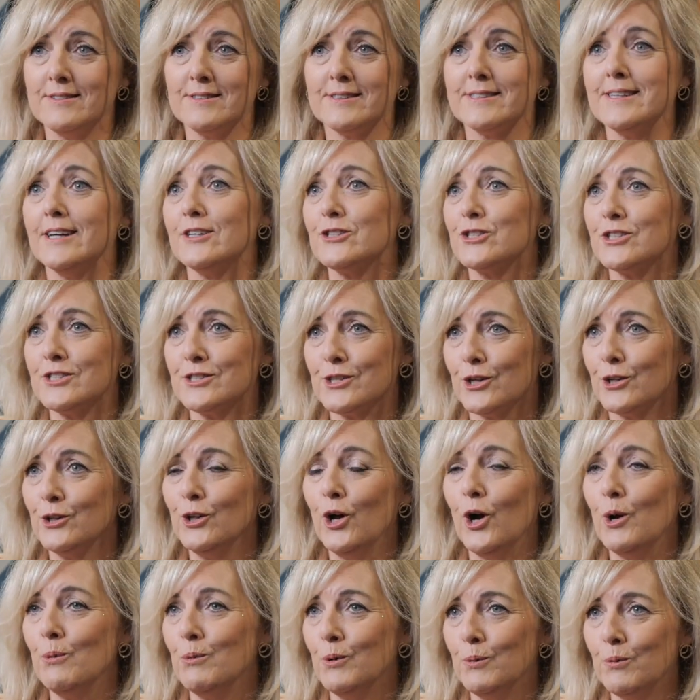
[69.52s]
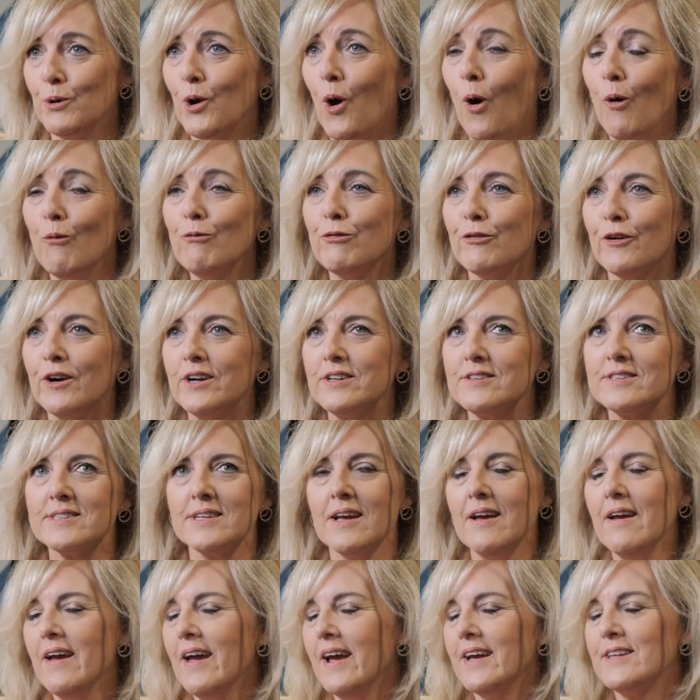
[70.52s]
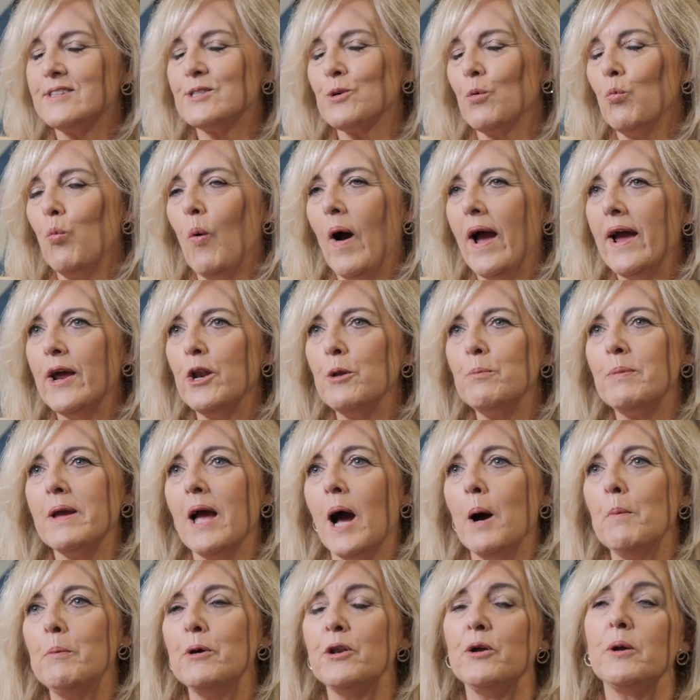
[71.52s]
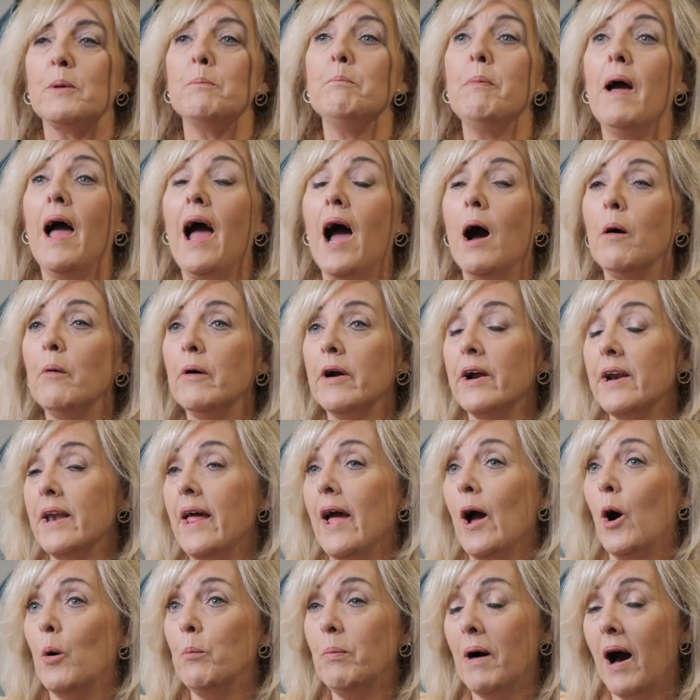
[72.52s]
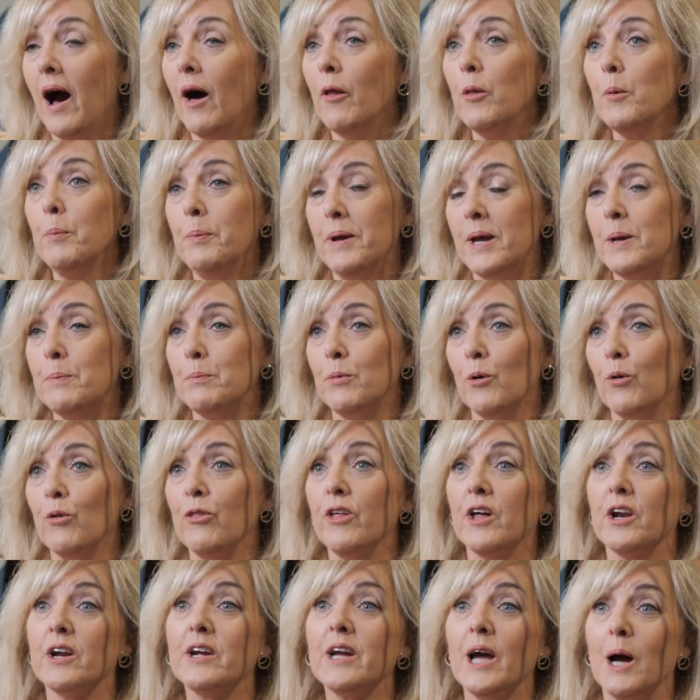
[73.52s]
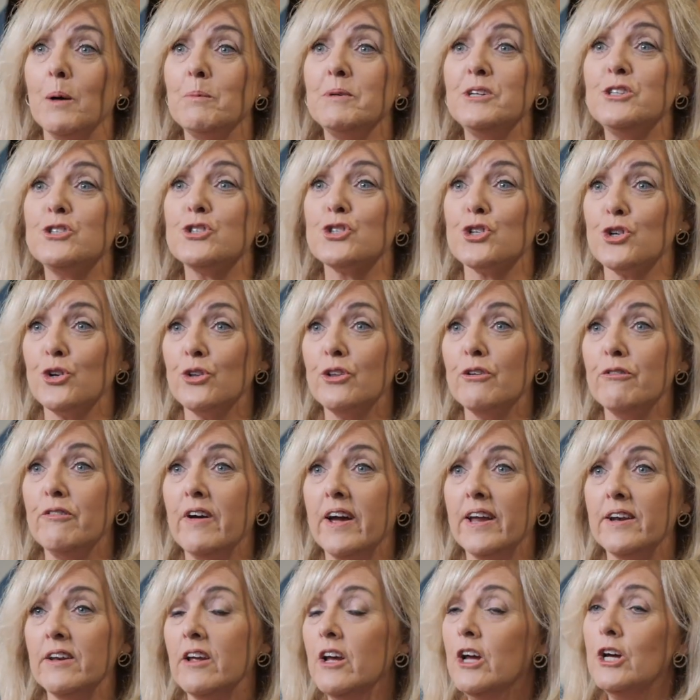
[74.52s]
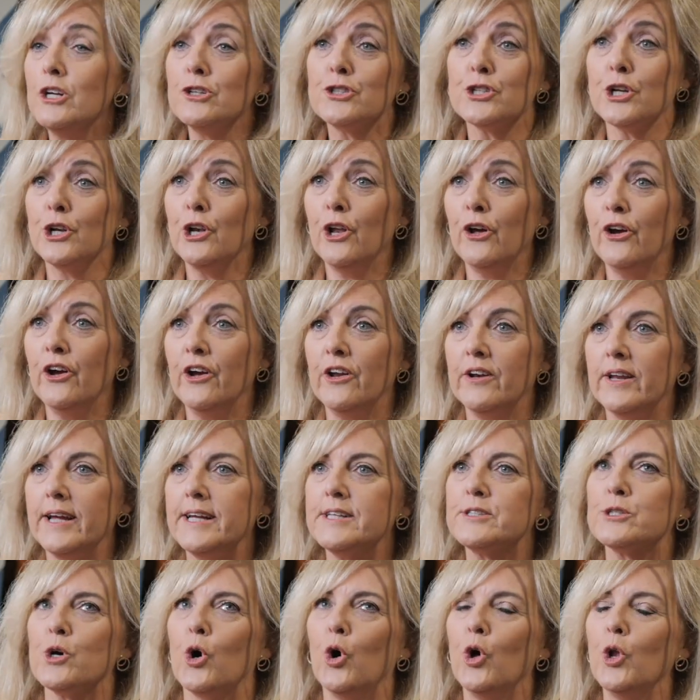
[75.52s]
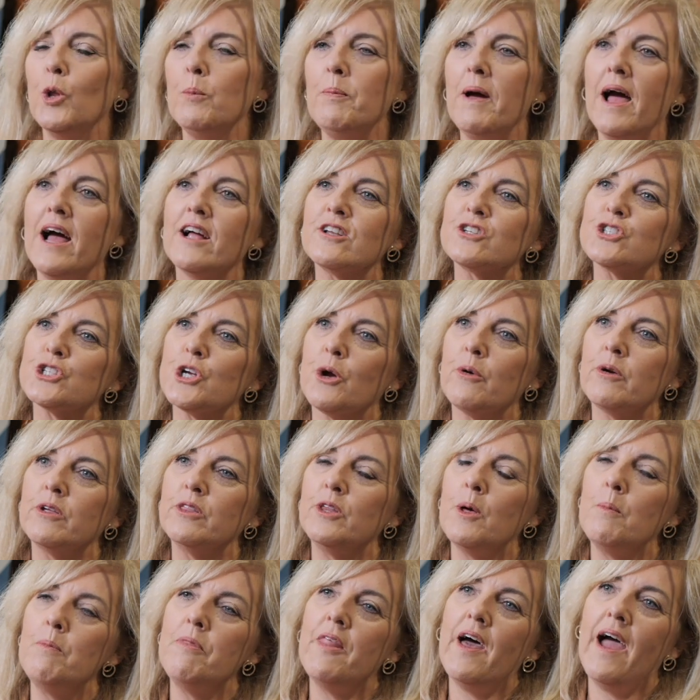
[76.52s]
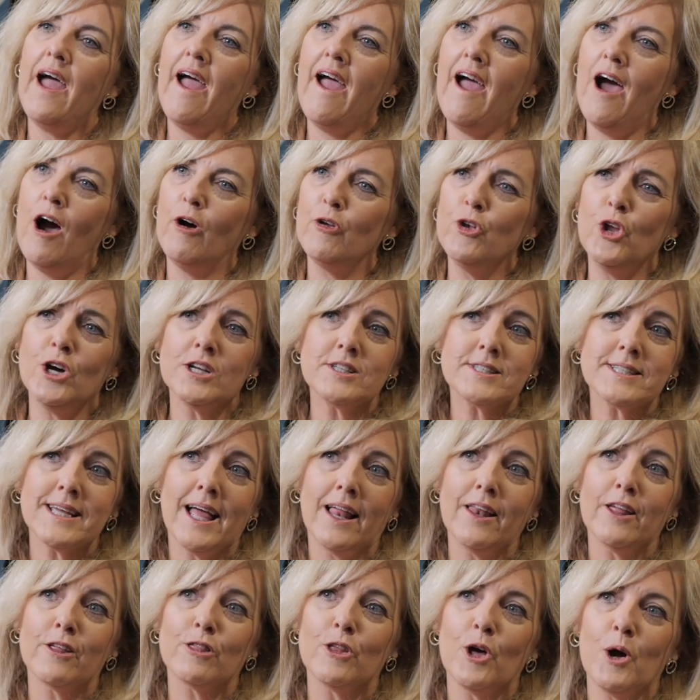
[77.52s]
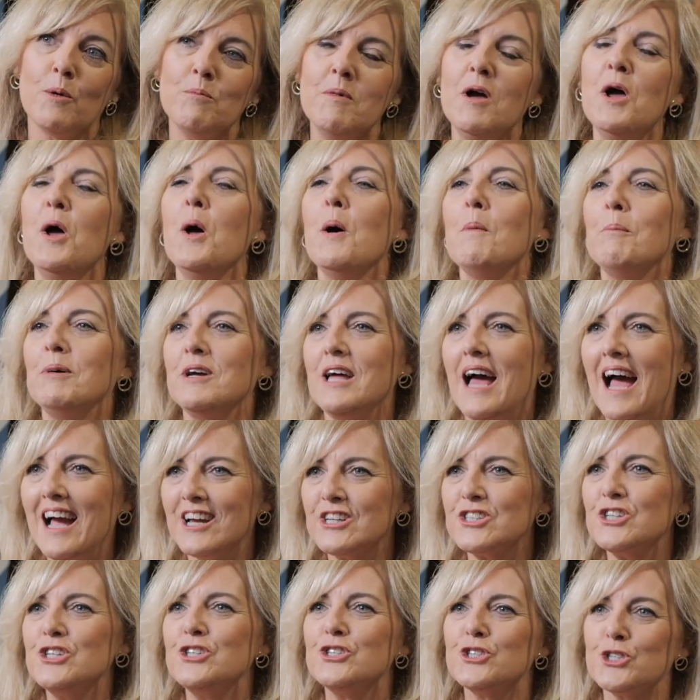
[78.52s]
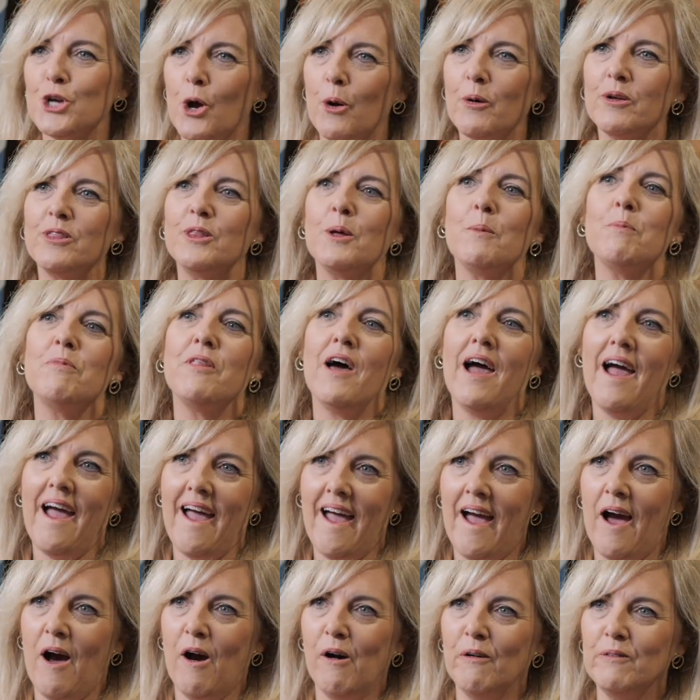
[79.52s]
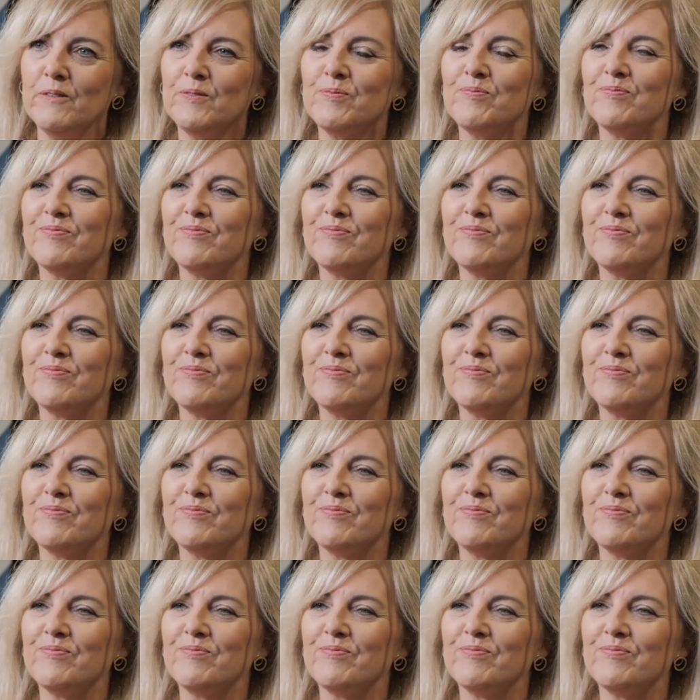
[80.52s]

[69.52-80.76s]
such as a global conference. It's a way to be able to empower and help other people that are coming to the event to learn. It's all about showing them the how, not telling them, but actually showing them the how.